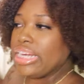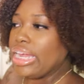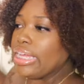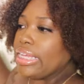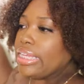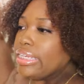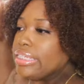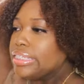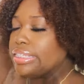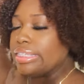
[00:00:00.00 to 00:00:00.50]
y'all
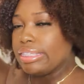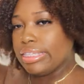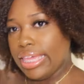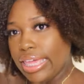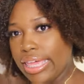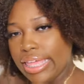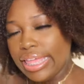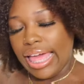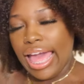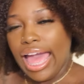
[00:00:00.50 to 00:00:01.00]
can
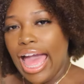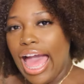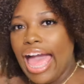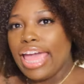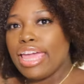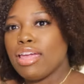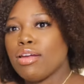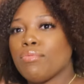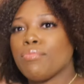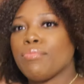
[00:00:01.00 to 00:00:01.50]
see,
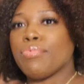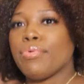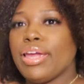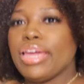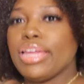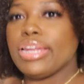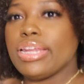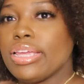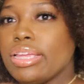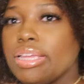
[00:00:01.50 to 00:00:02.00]
I am
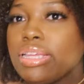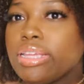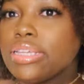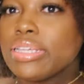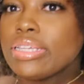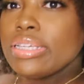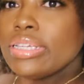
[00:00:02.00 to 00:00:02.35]
ready